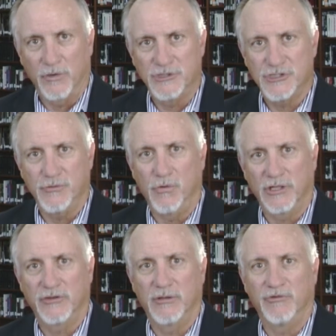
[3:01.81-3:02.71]
what you
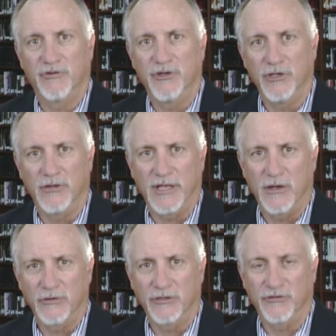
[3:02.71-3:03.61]
want them to do. They
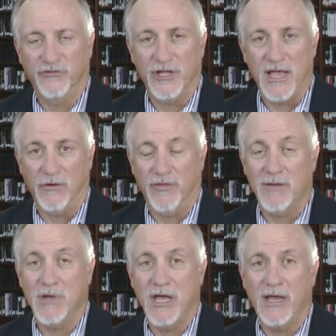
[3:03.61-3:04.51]
don't understand. Or
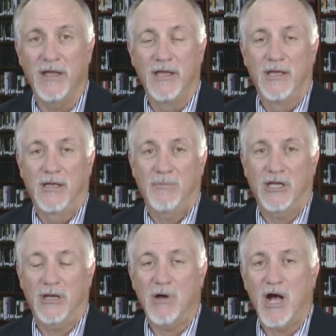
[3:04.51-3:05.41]
they may
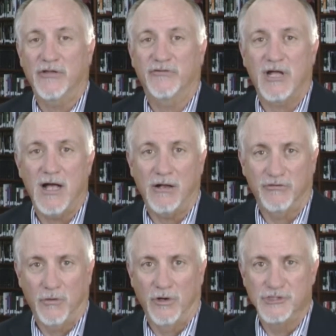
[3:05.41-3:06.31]
become hostile
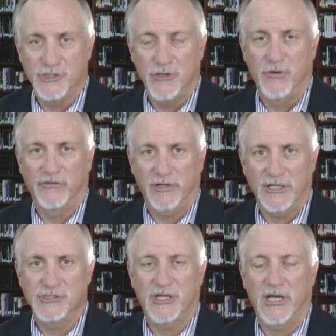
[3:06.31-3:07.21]
towards you as an
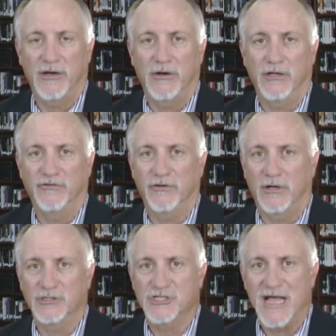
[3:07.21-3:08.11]
educator and
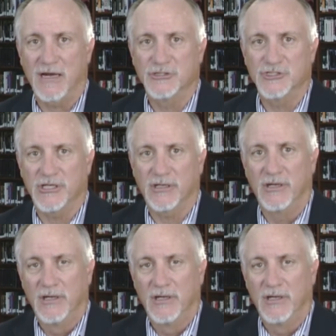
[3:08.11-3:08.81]
start challenging